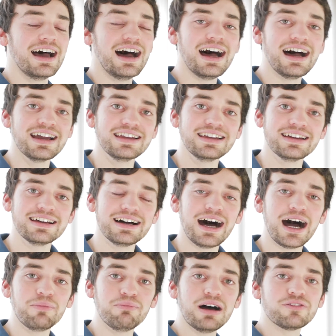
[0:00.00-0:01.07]
Hi,
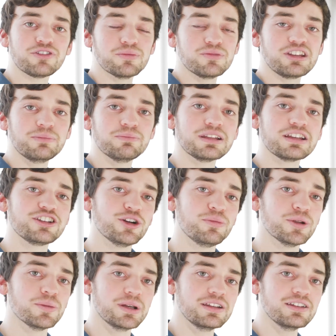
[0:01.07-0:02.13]
I'm Matt from Simply
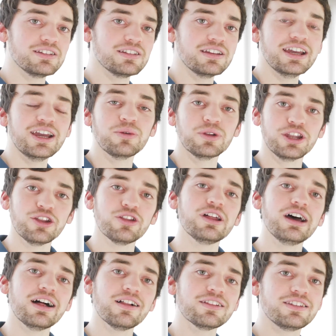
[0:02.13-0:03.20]
Supplements, here with another
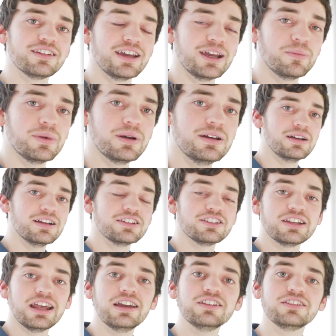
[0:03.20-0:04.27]
health tip.
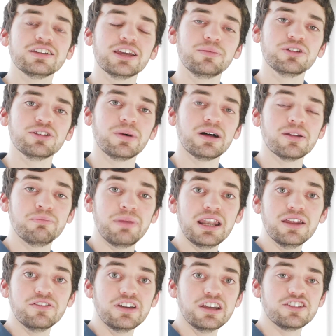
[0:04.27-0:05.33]
Today's tip is about the
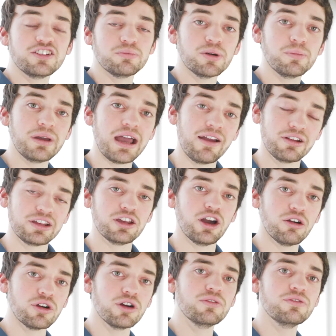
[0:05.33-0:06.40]
benefits of preparing
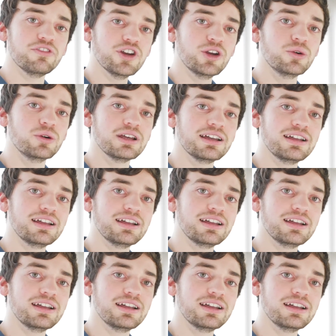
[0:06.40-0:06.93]
our own food.